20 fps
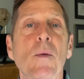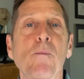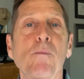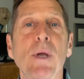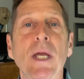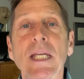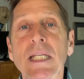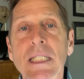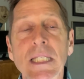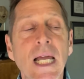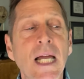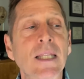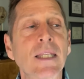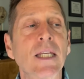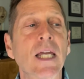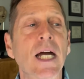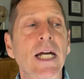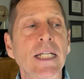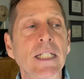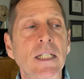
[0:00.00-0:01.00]
based on the
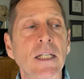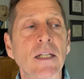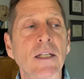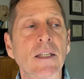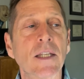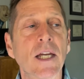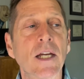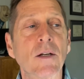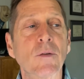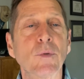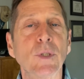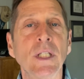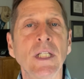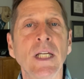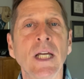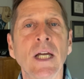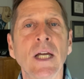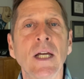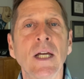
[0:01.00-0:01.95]
idea that we